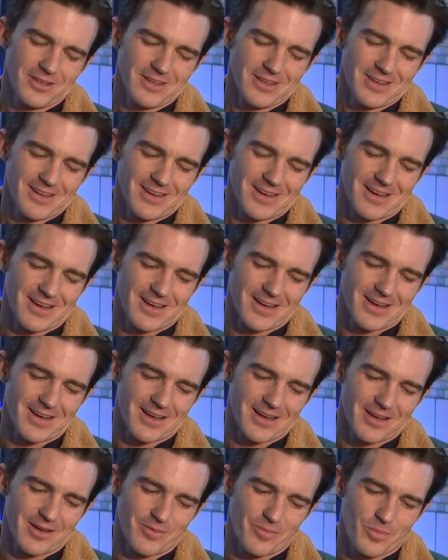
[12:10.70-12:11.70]
Yeah.
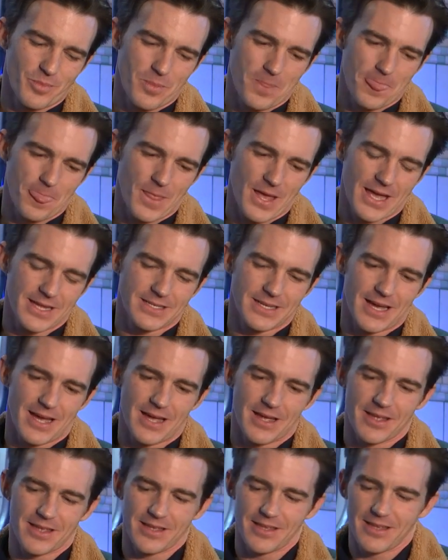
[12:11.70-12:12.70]
It's its own
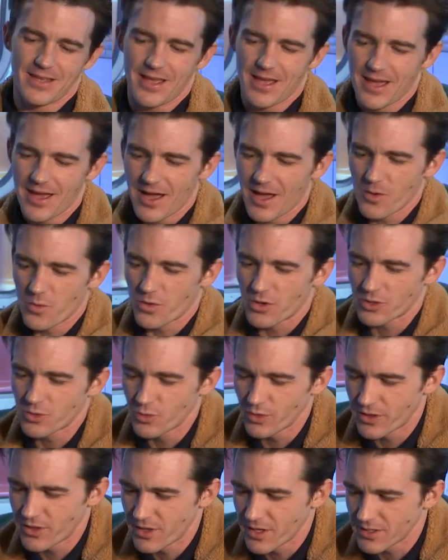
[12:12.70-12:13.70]
space. I worked
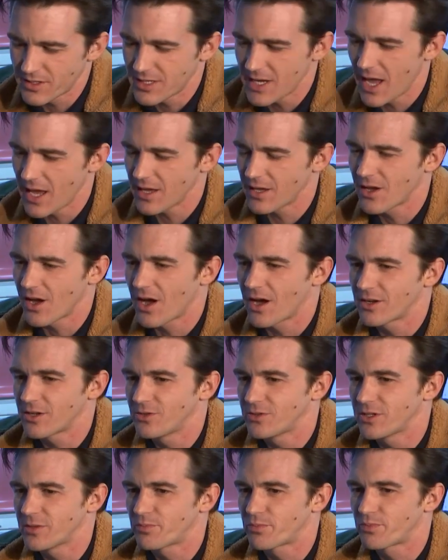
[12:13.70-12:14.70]
with Tank God,
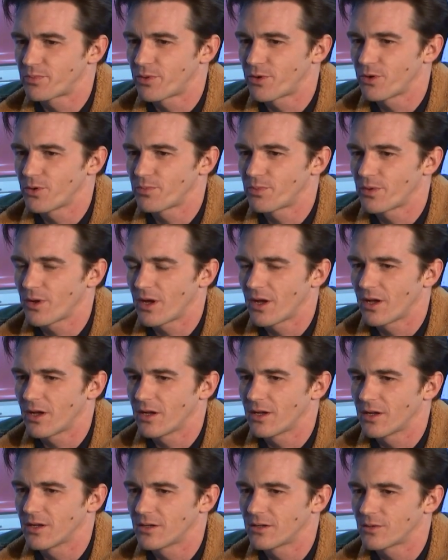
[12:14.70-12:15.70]
who did
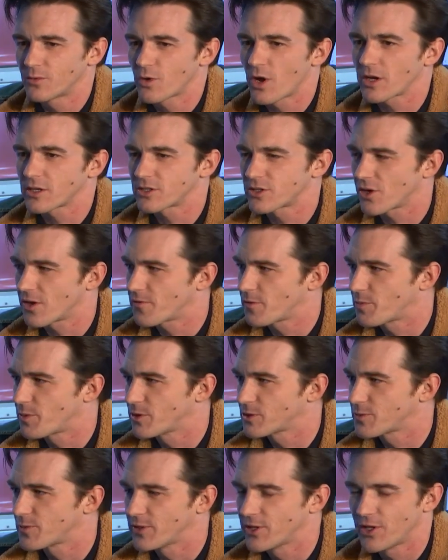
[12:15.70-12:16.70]
Rockstar for
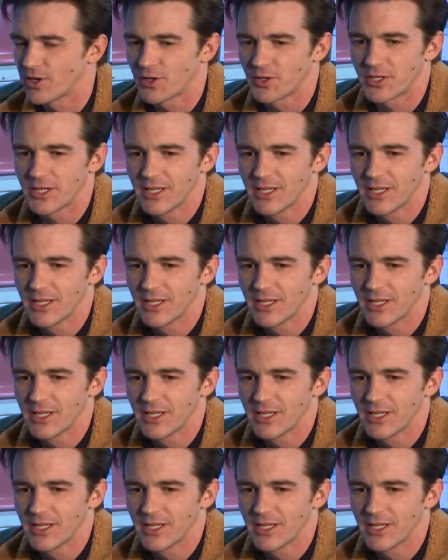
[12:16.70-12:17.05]
Post Malone.